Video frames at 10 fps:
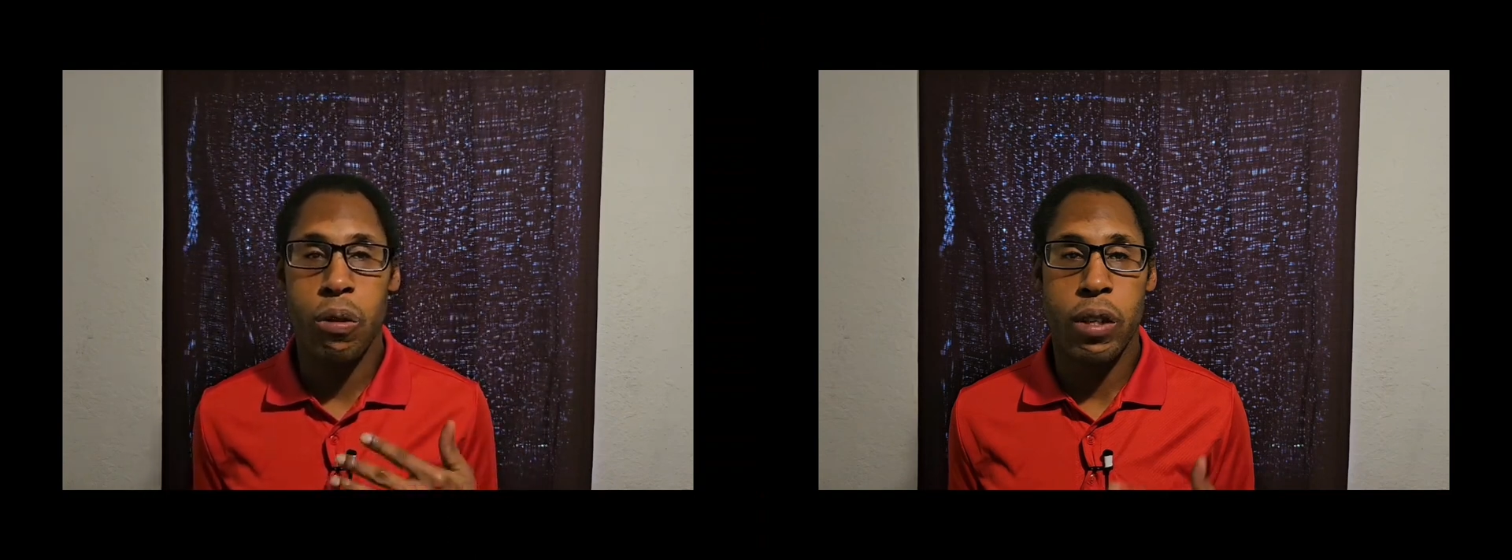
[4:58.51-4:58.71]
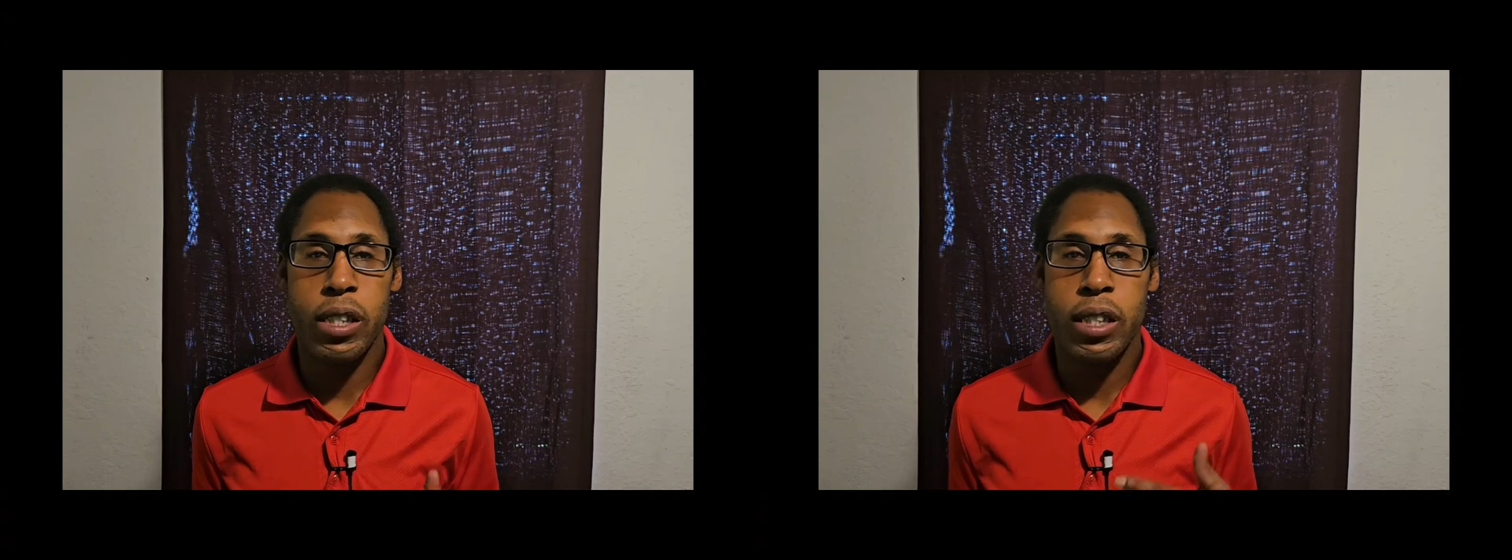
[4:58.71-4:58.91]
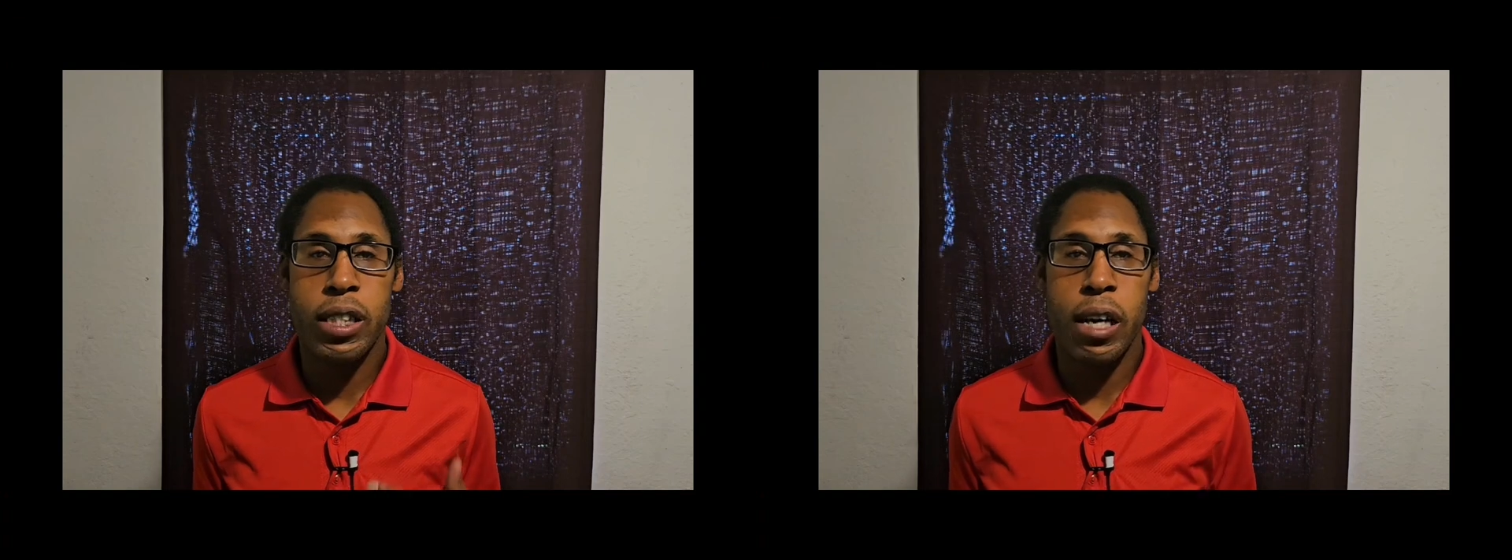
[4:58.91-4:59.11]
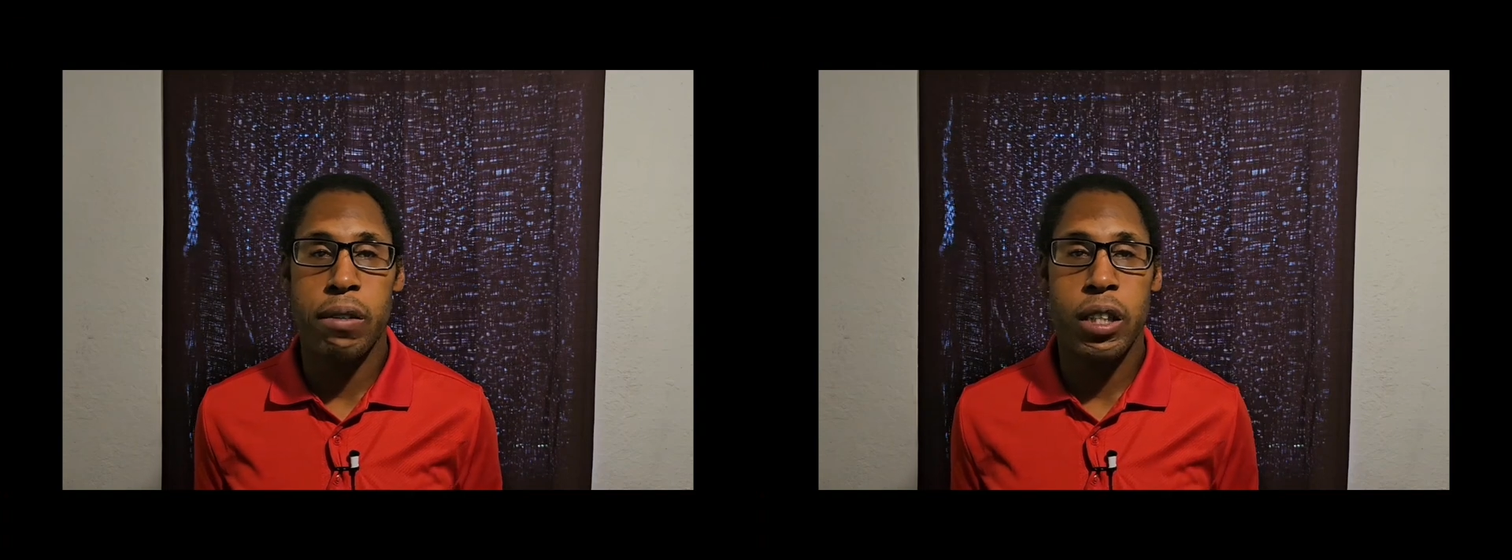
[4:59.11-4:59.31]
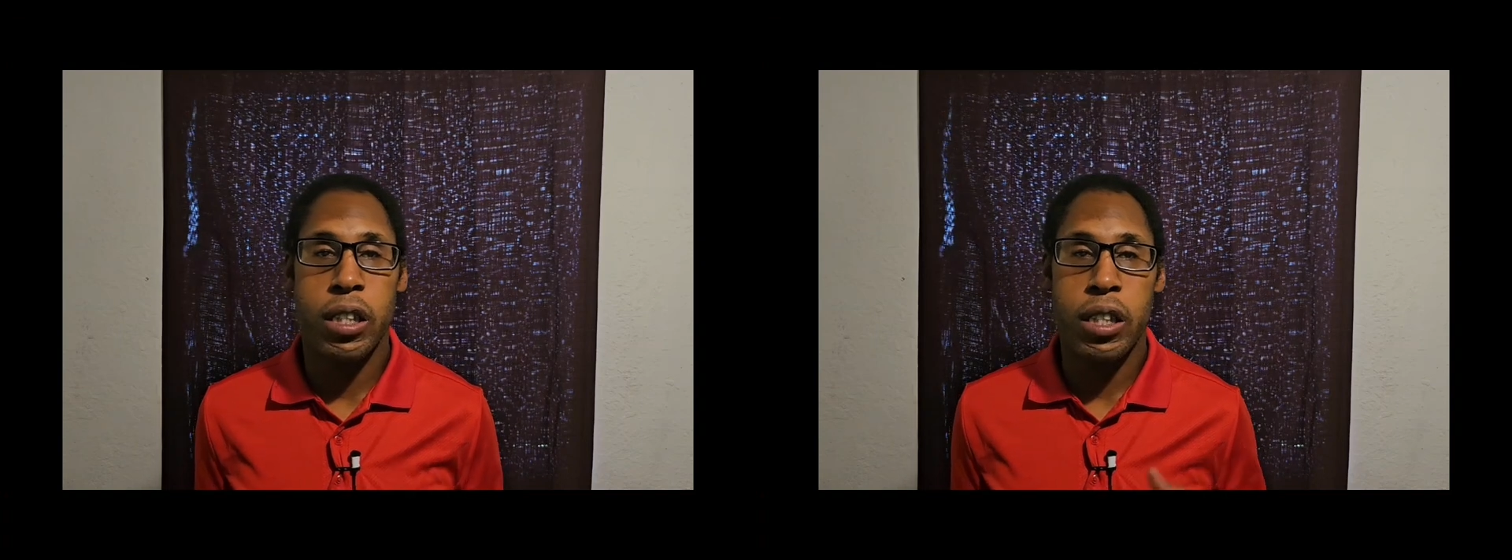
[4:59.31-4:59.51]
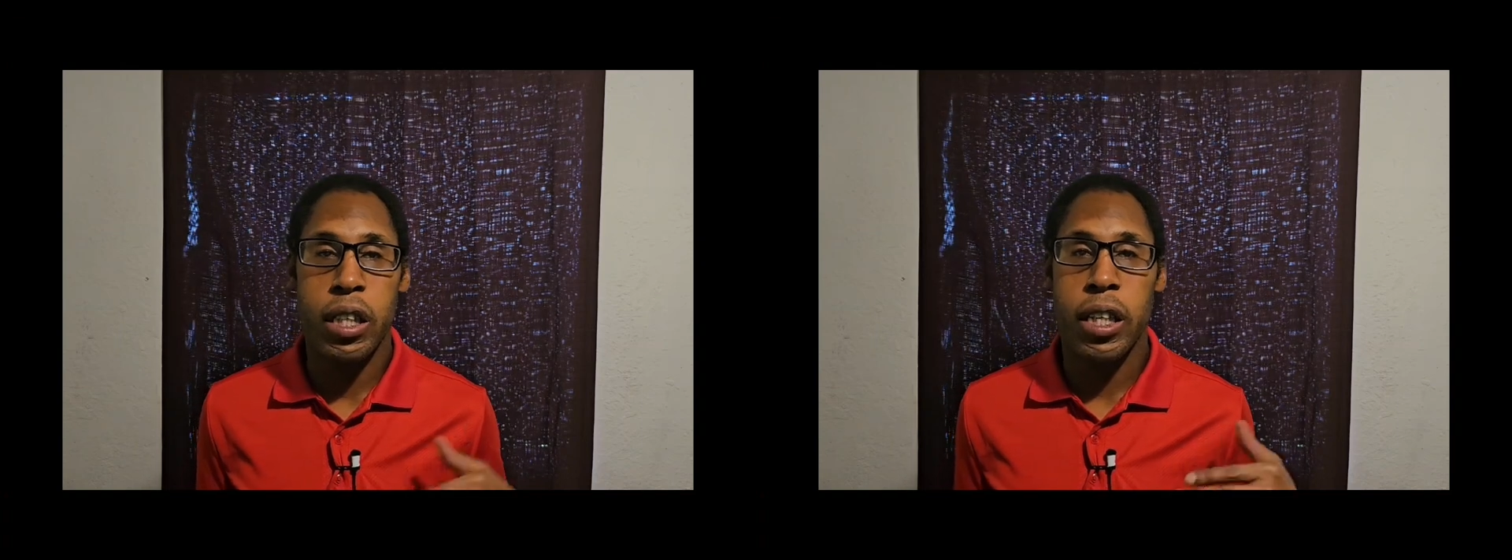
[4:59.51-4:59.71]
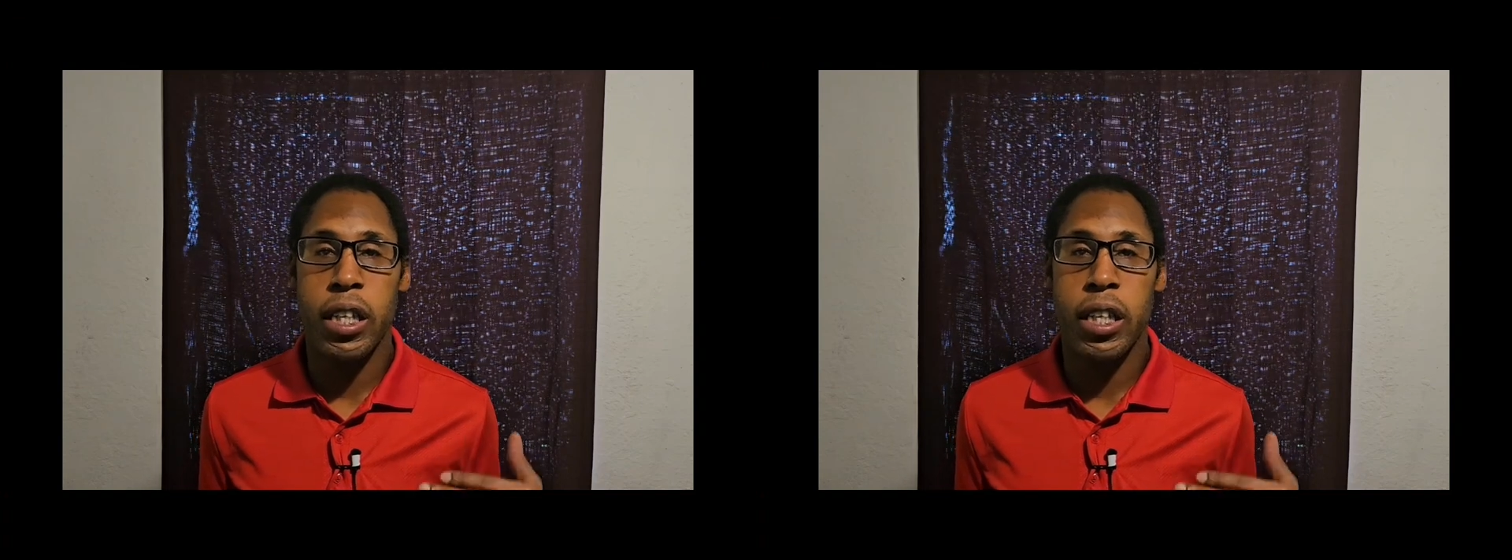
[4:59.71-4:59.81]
great sound in your